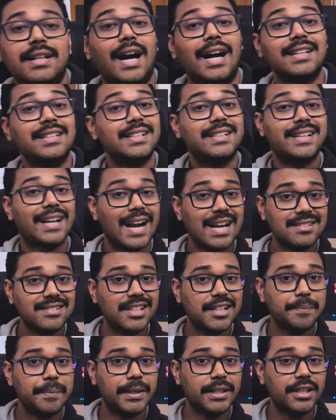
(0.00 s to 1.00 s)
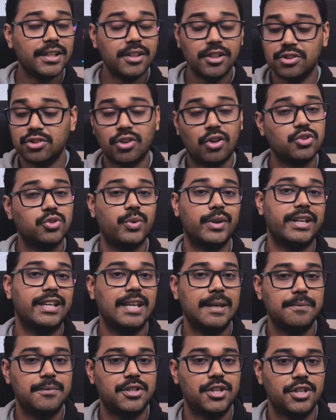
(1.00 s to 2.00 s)
And the translate button is also a
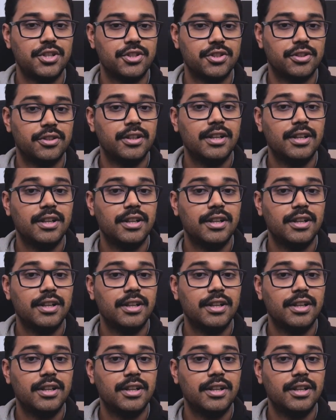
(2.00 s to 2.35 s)
game changer.